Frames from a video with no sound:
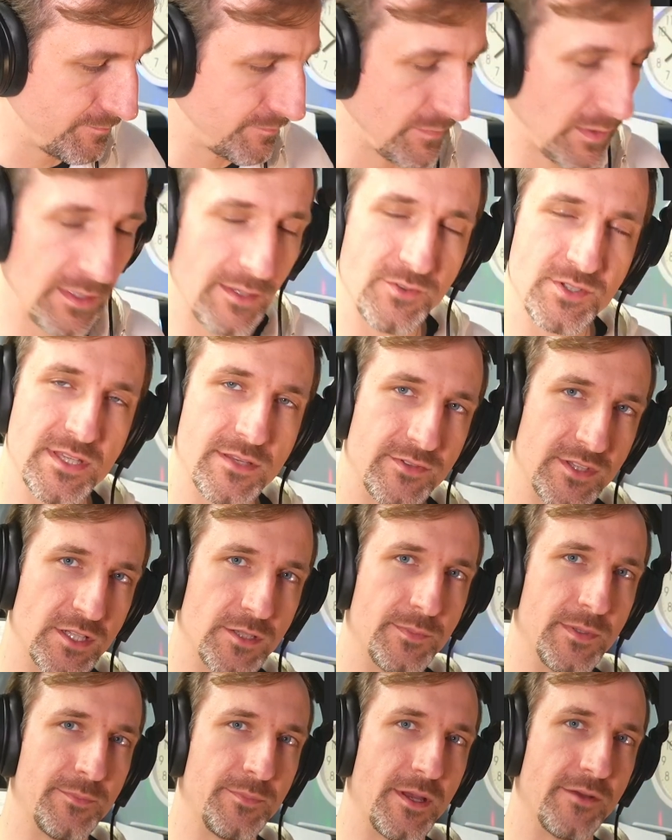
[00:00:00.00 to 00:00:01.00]
Give yourself a little
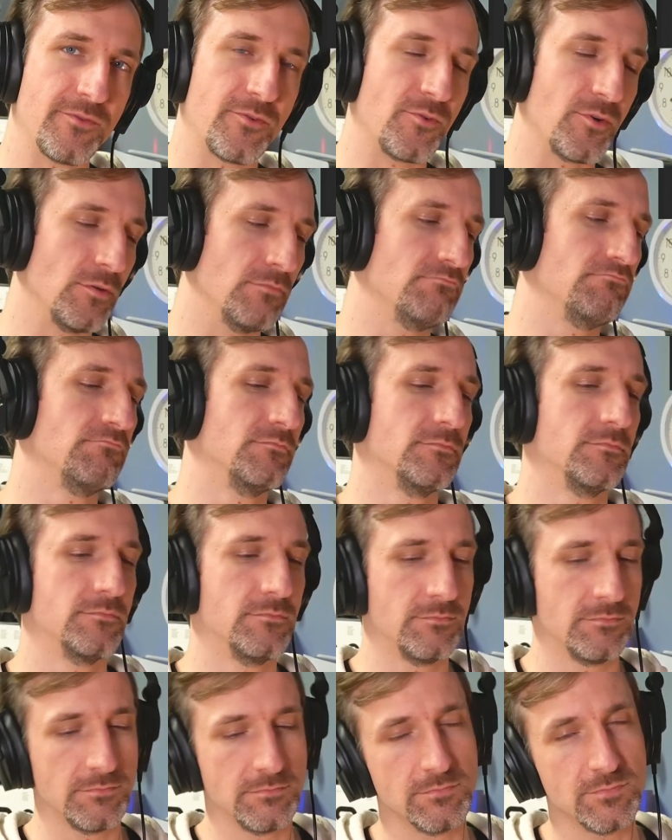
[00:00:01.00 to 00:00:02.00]
bit of buffer room.
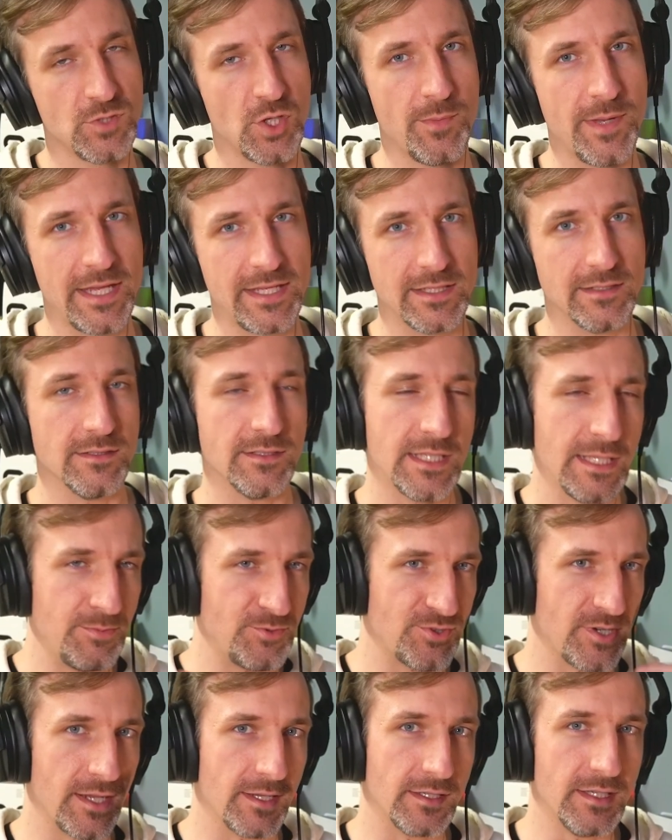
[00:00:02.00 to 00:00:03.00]
Go back in. Keep
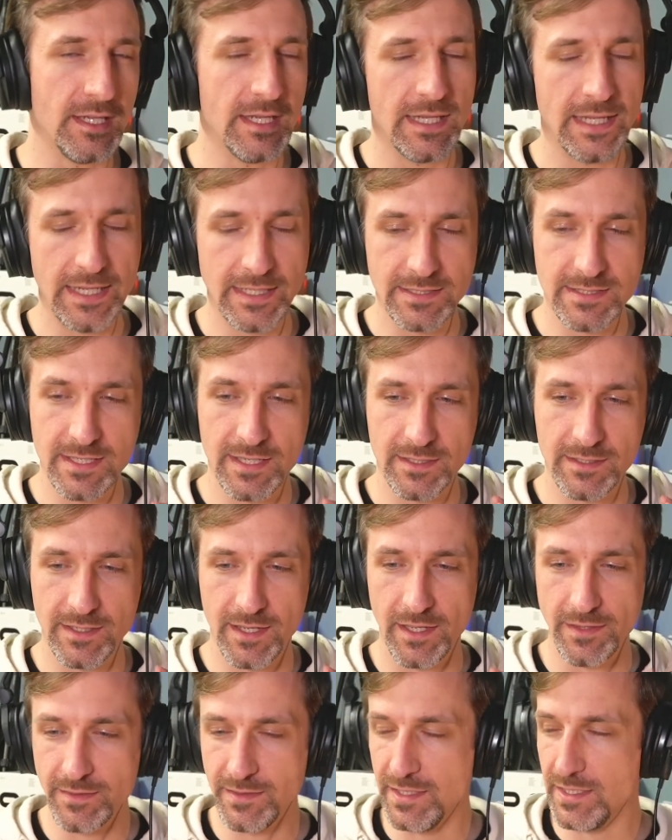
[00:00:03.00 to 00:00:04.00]
trying. It's uh,
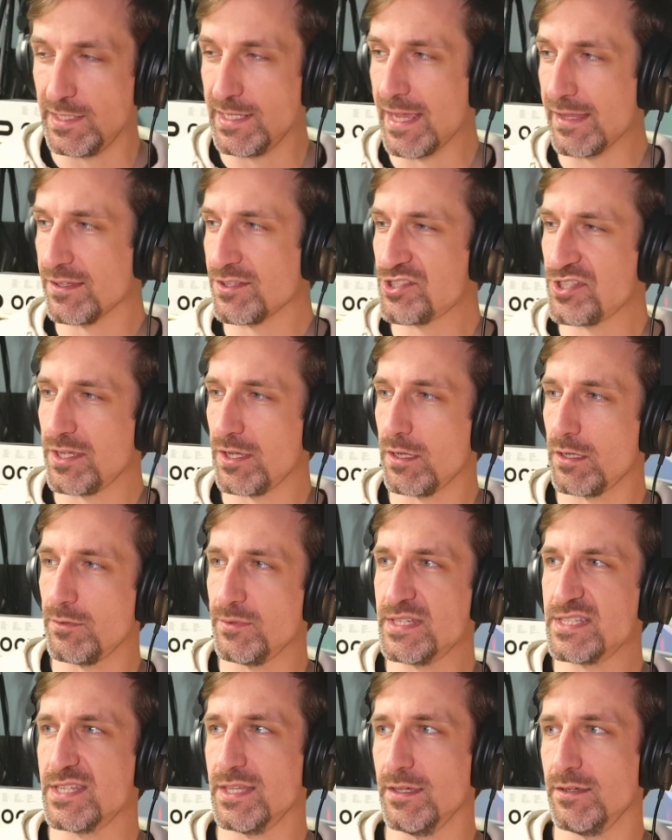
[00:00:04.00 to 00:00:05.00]
the analogy I
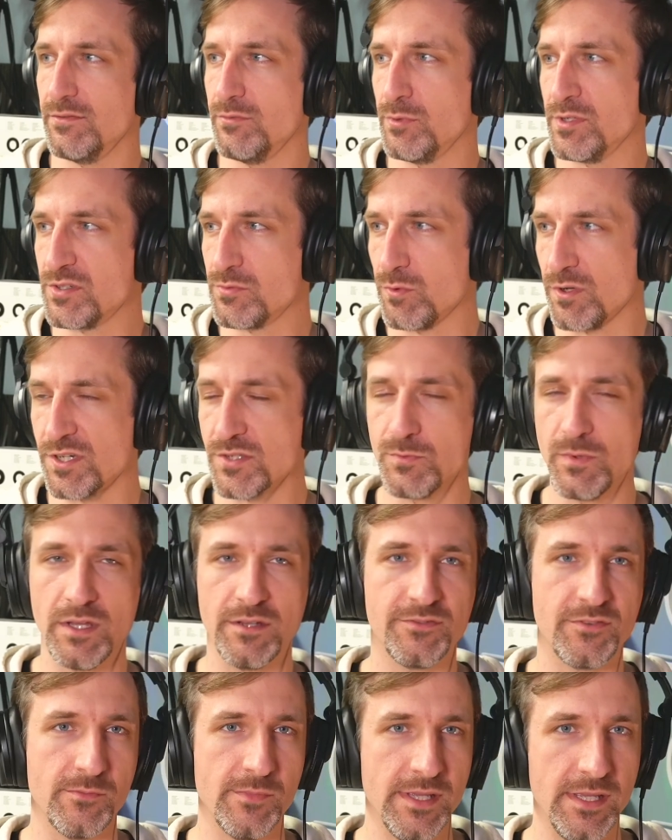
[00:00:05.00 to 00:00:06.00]
always give, which works well
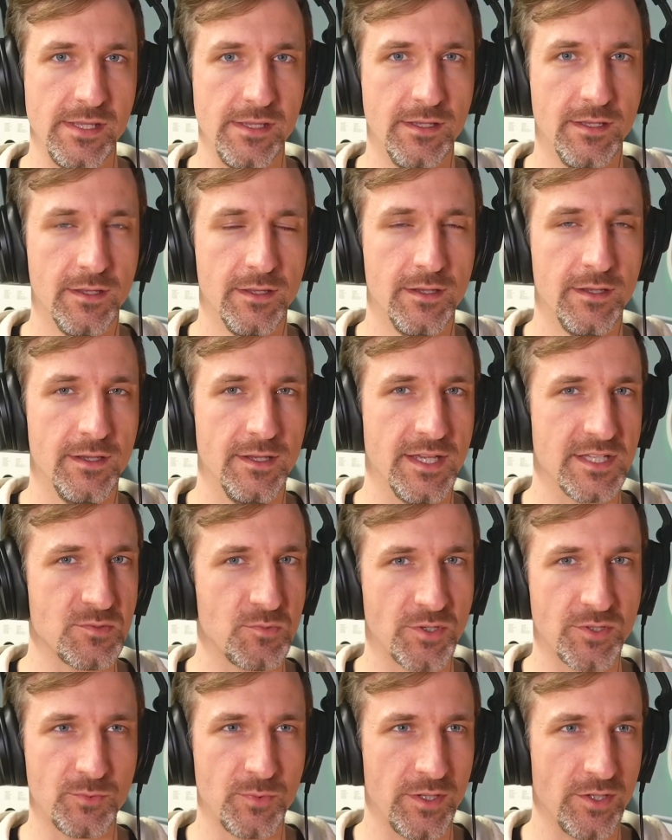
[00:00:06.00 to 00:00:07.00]
for me, has
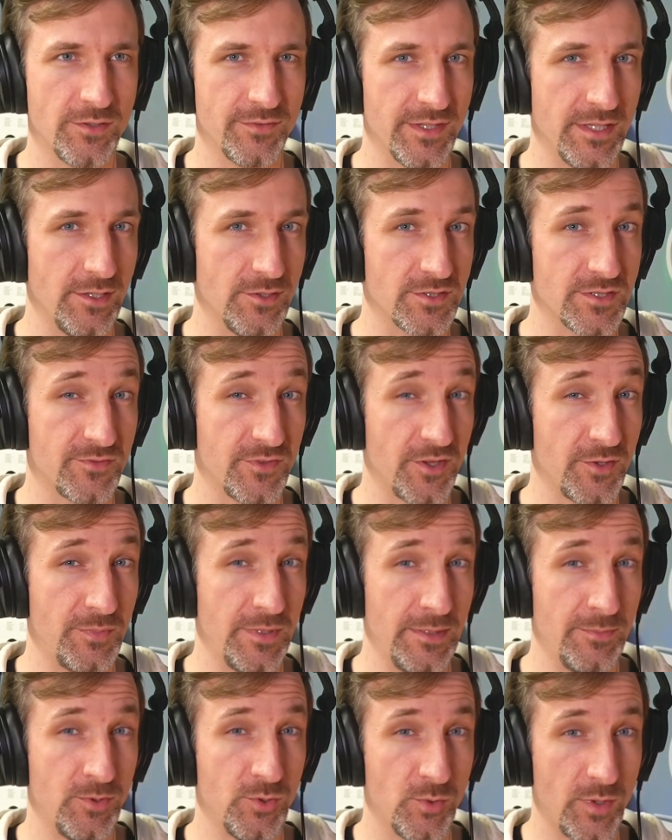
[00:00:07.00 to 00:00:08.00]
worked well over the years for other
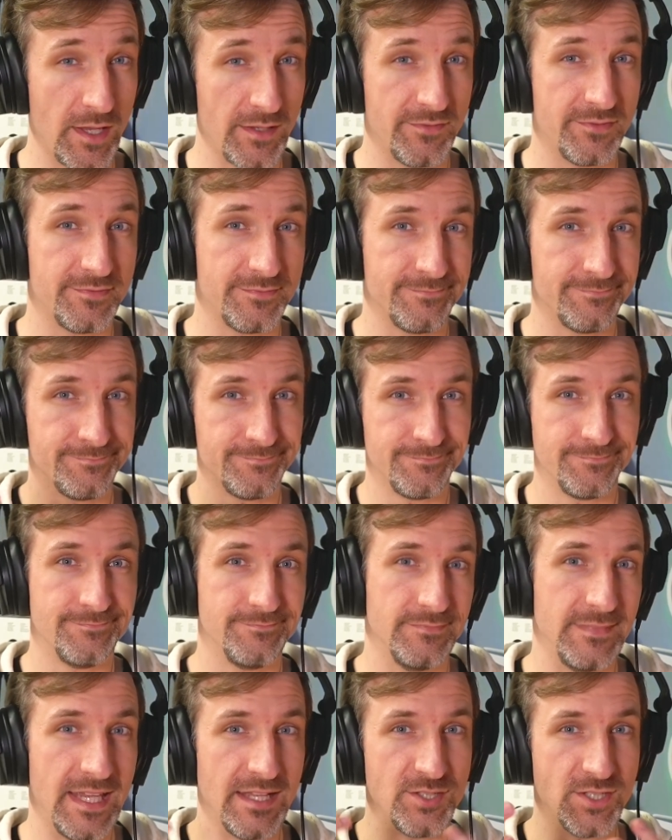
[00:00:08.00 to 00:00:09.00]
people who I've
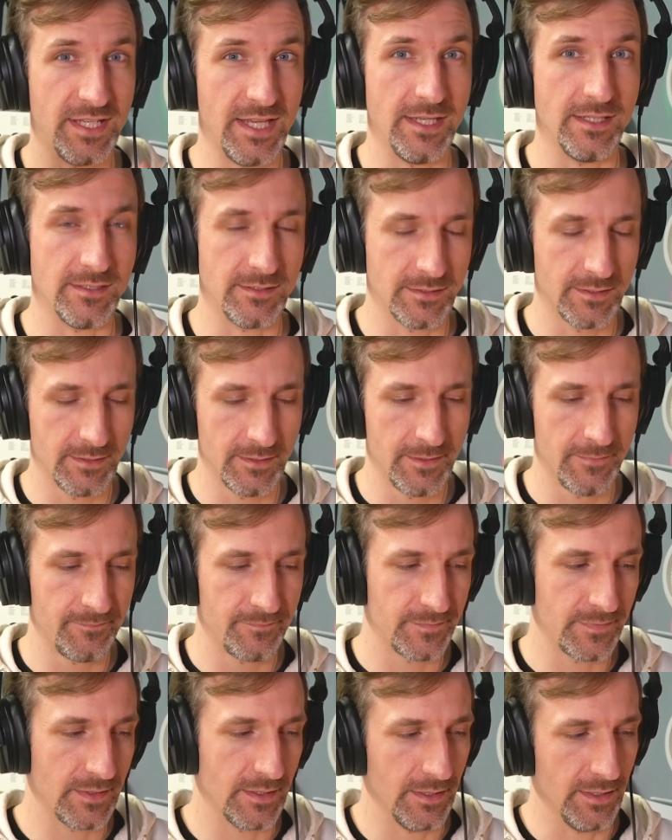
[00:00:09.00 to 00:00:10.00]
educated
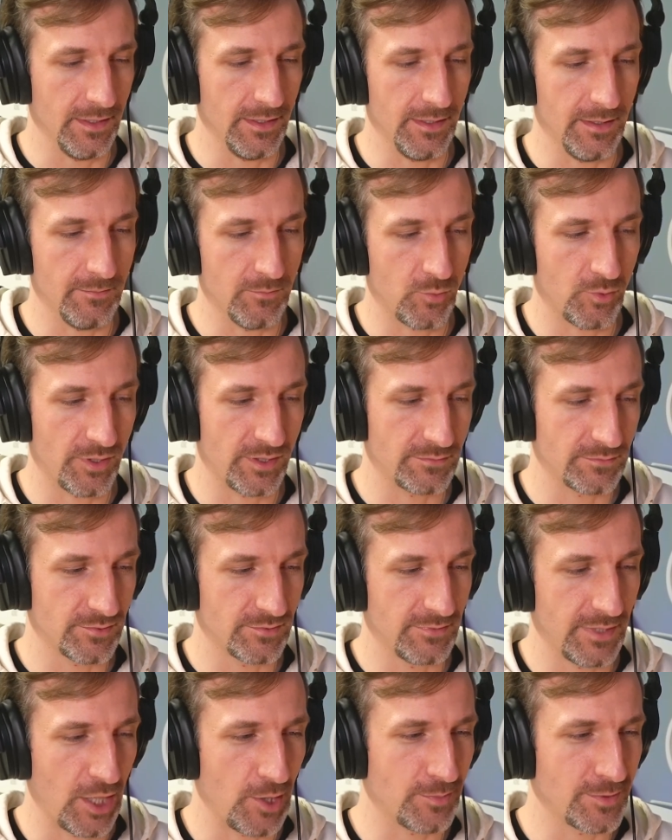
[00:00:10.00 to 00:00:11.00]
um, or
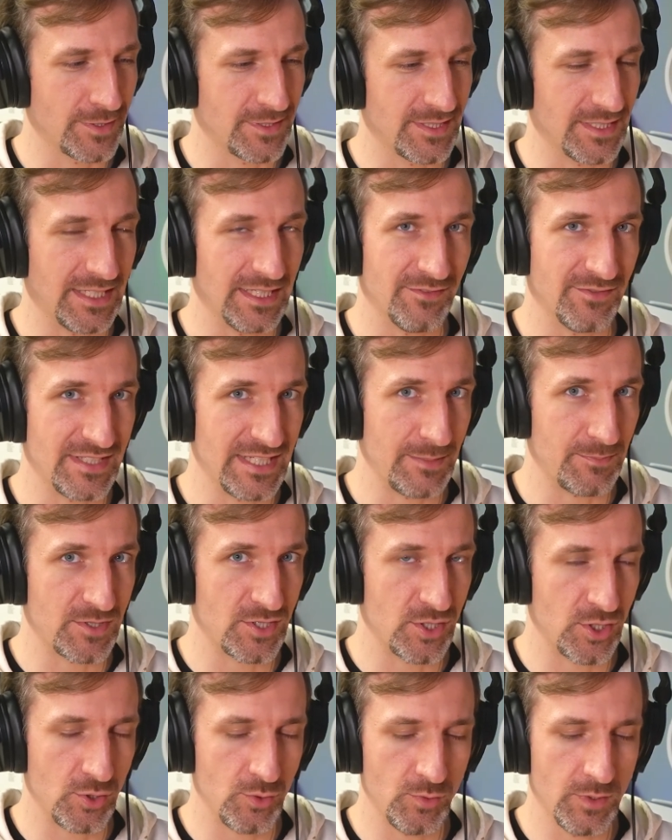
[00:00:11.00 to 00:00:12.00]
helped to give tips
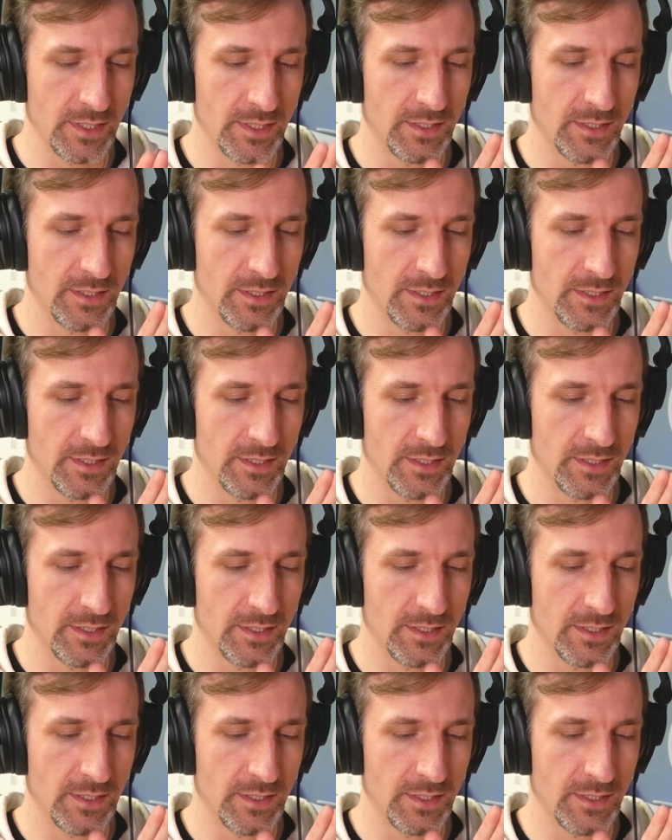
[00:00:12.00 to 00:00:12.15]
to.